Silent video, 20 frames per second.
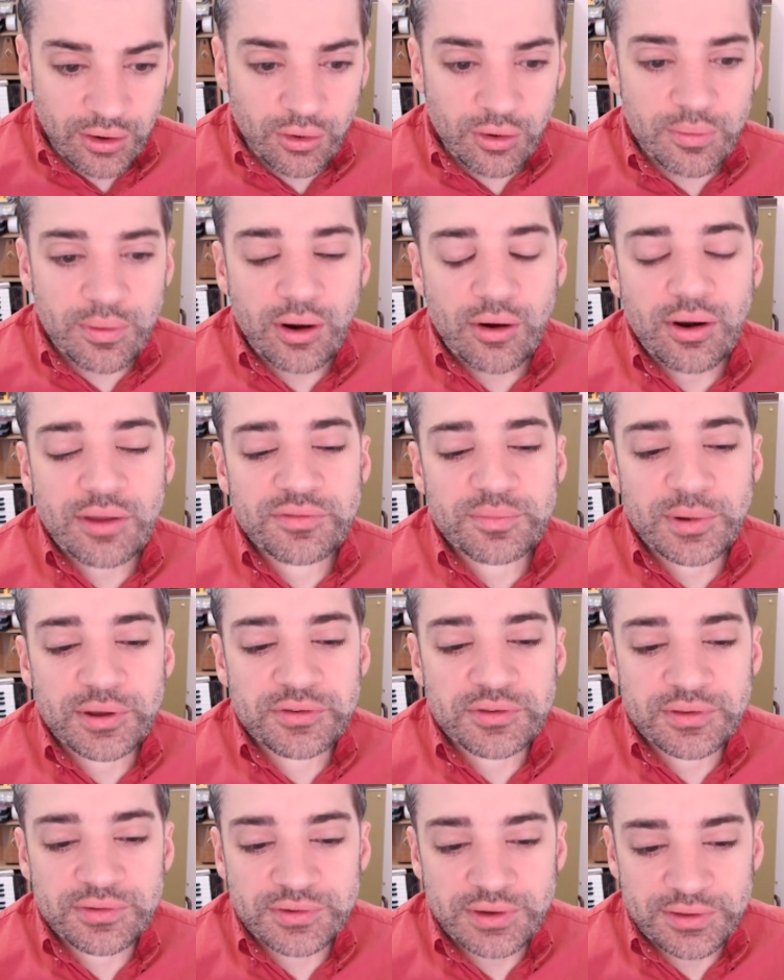Or, or I
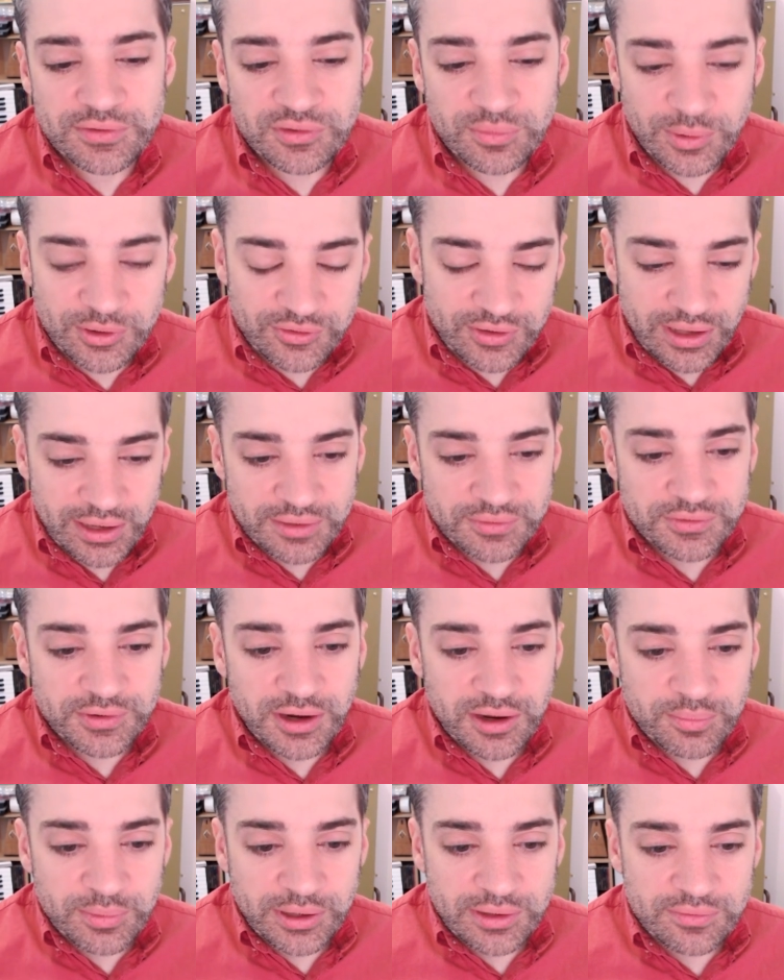suppose it's not so much getting
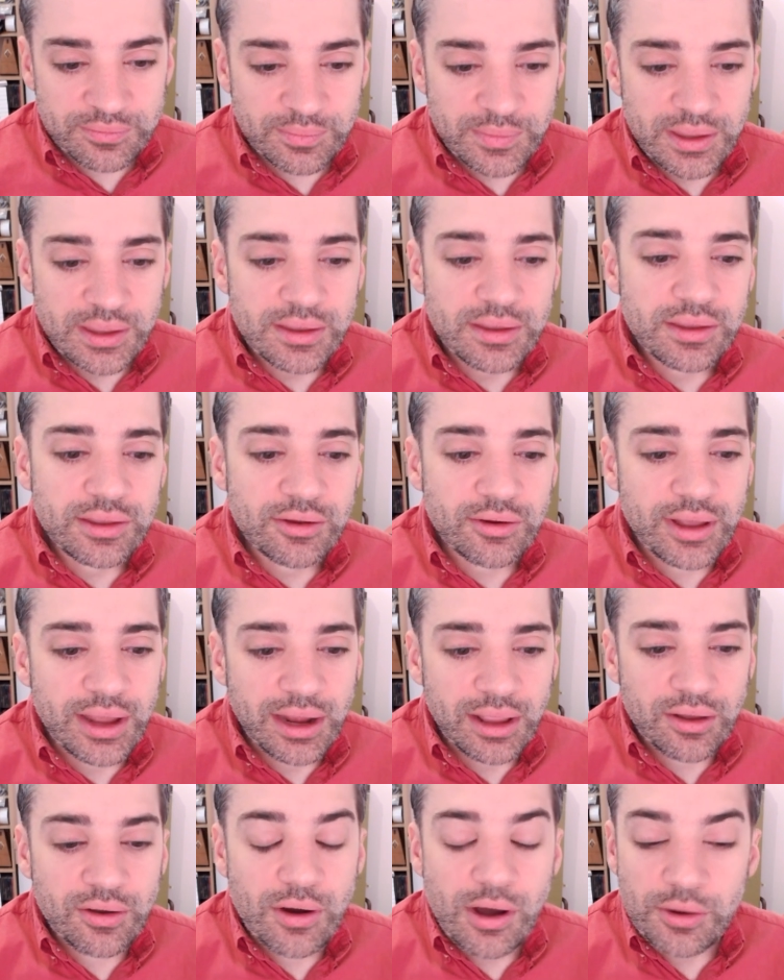stuck, but it's you're
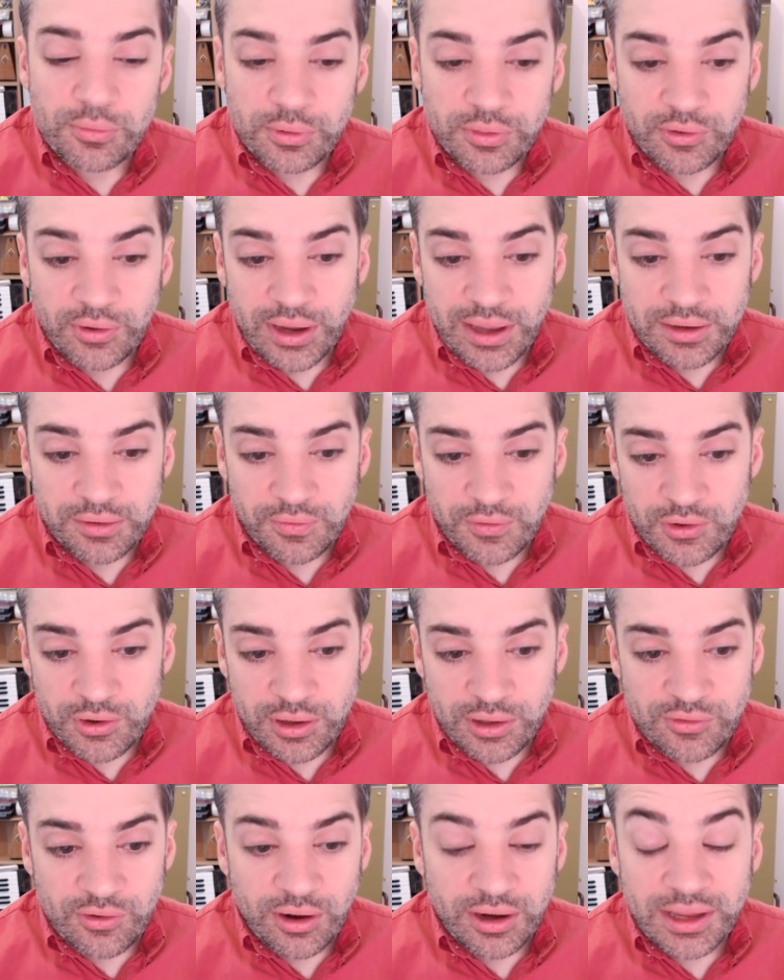getting caught with your hand in the
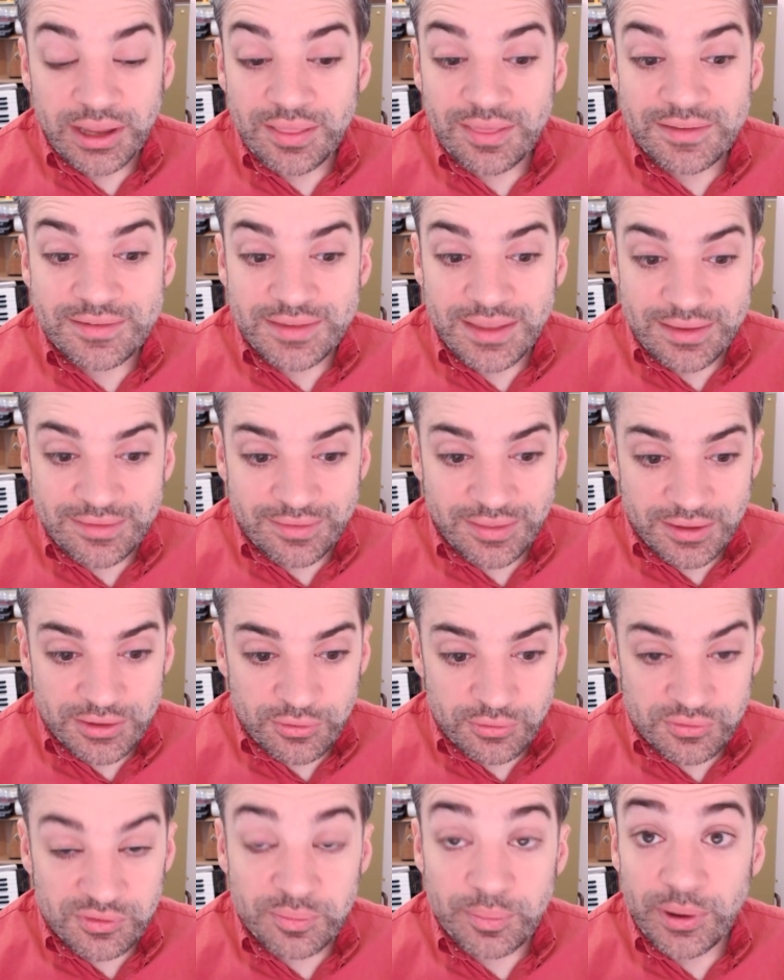cookie jar in the sense that
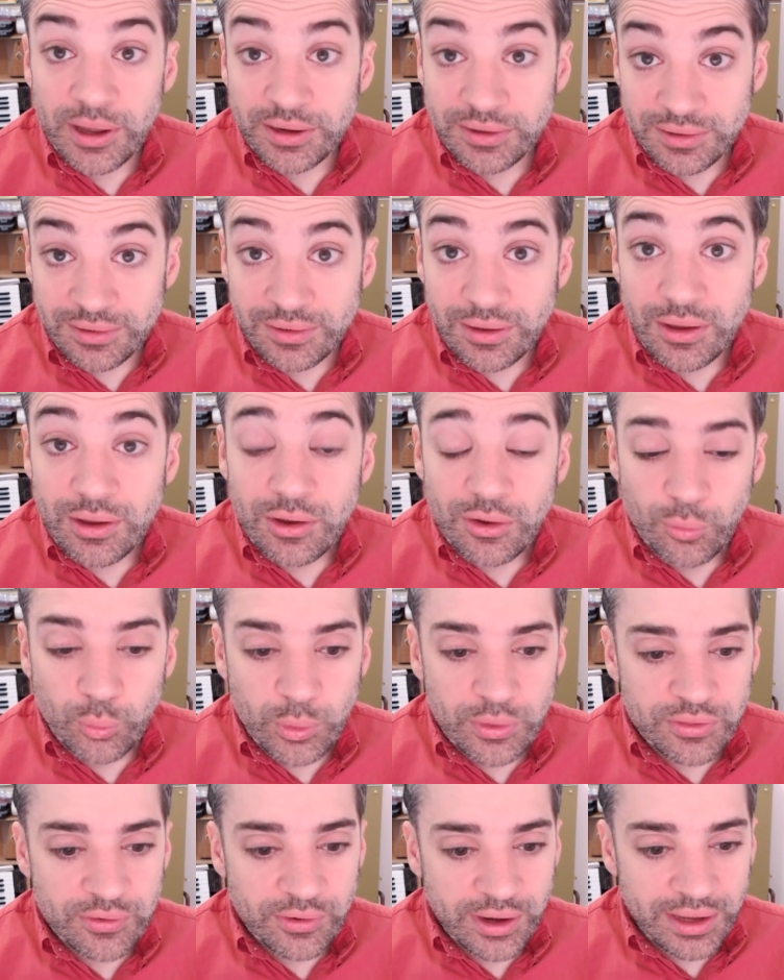you're spotted
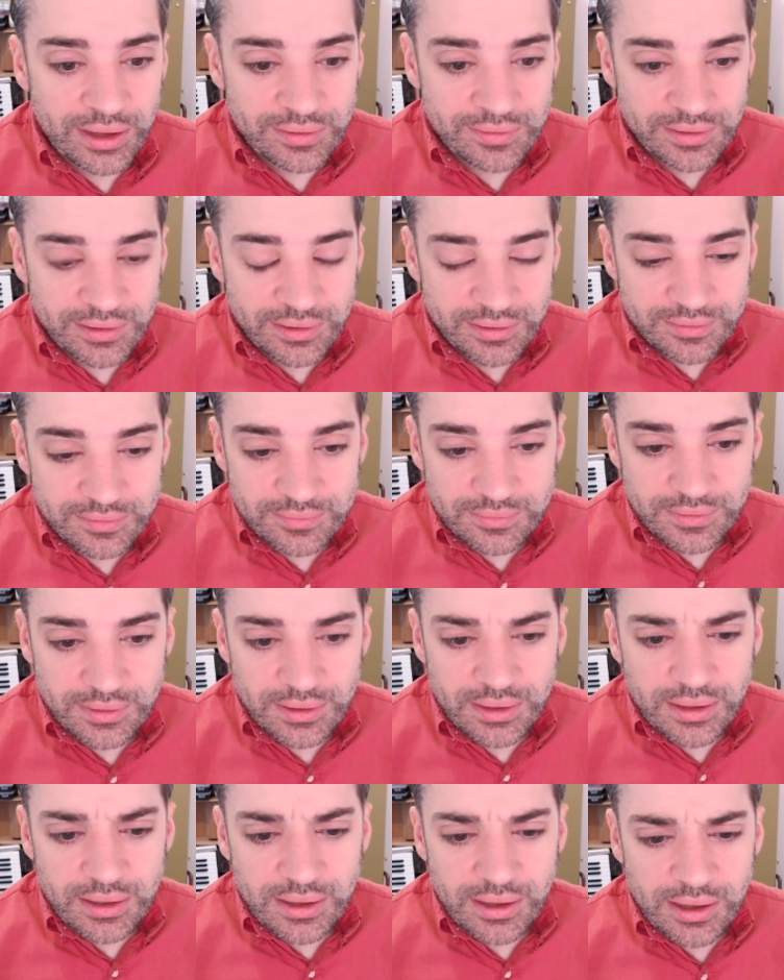with your hand in it.
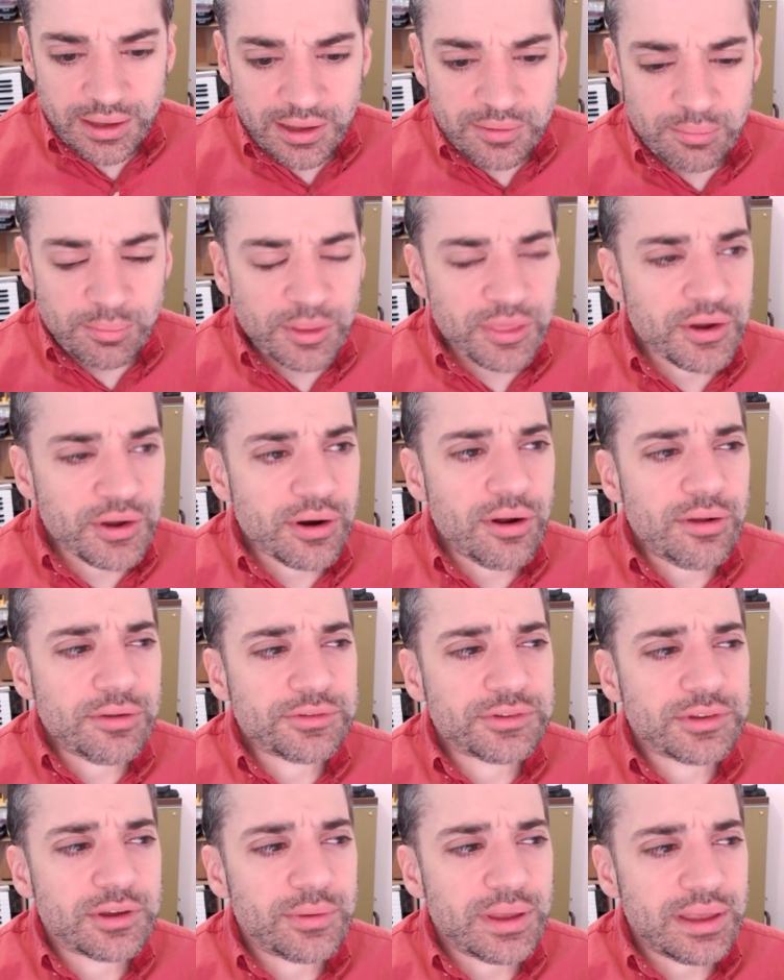Um, but there
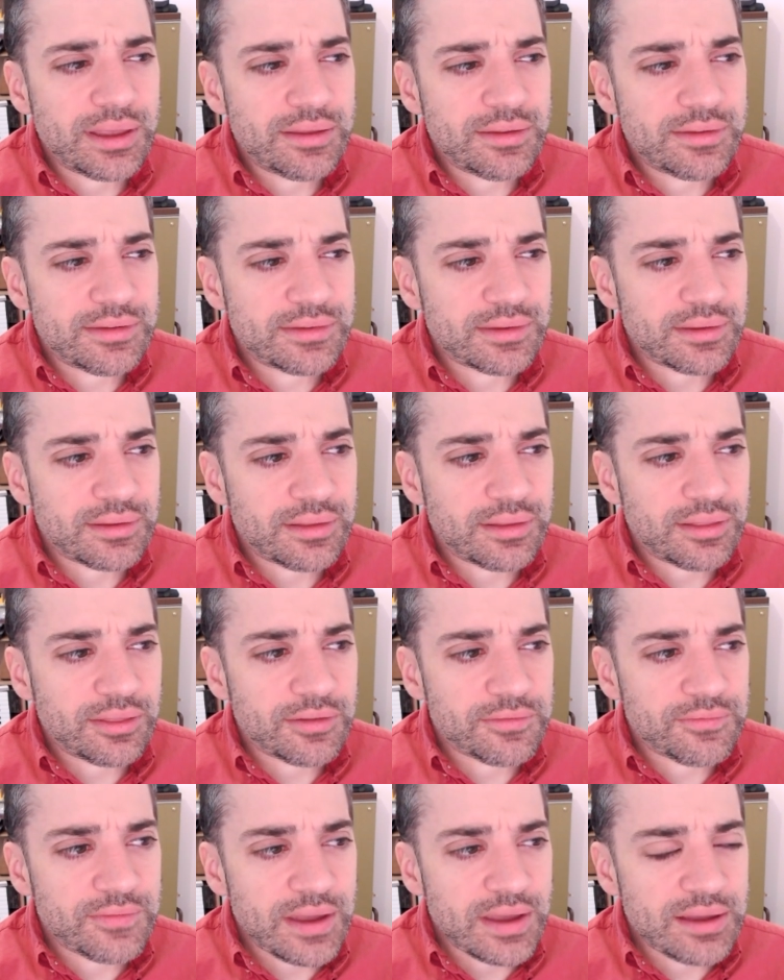also is
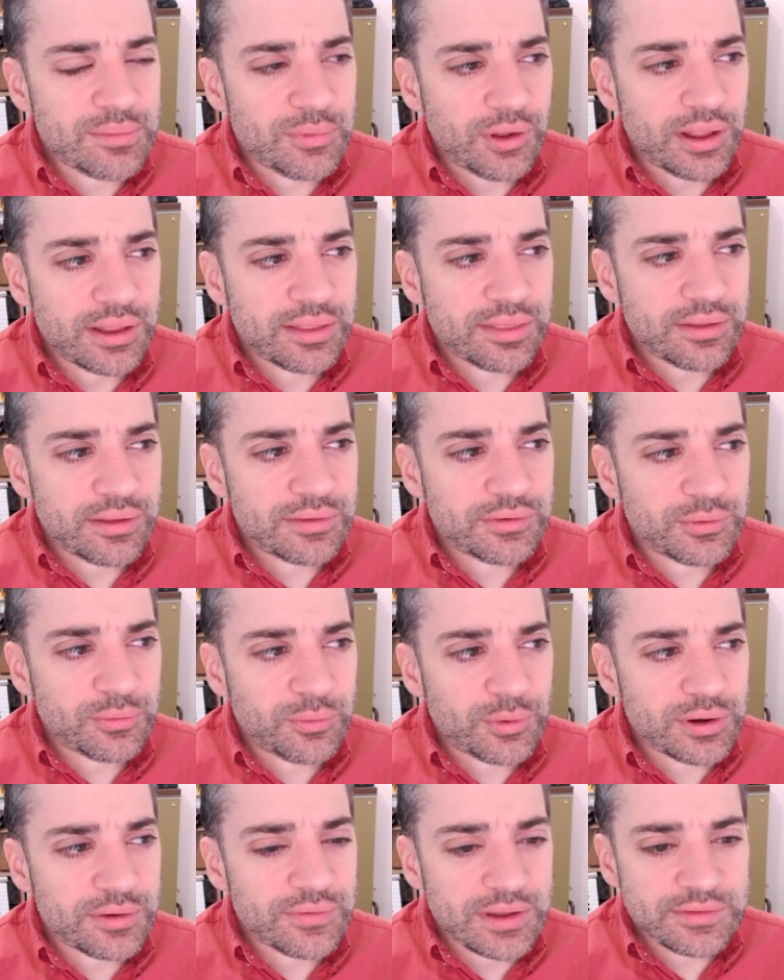the fable. Is it
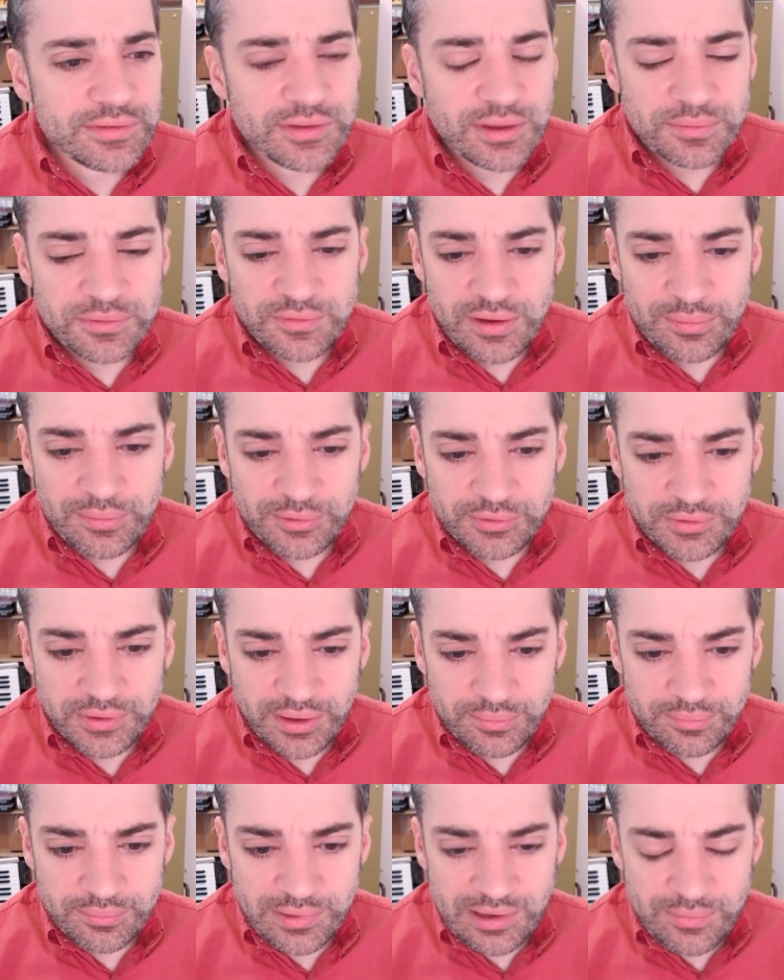one of Aesop's fables
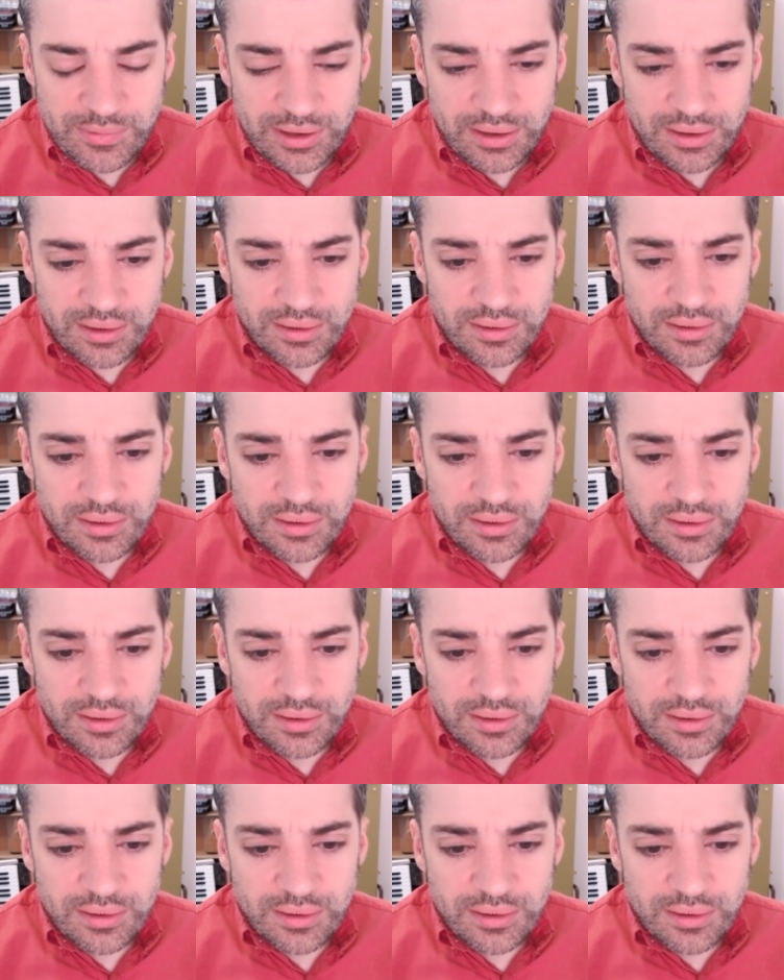maybe?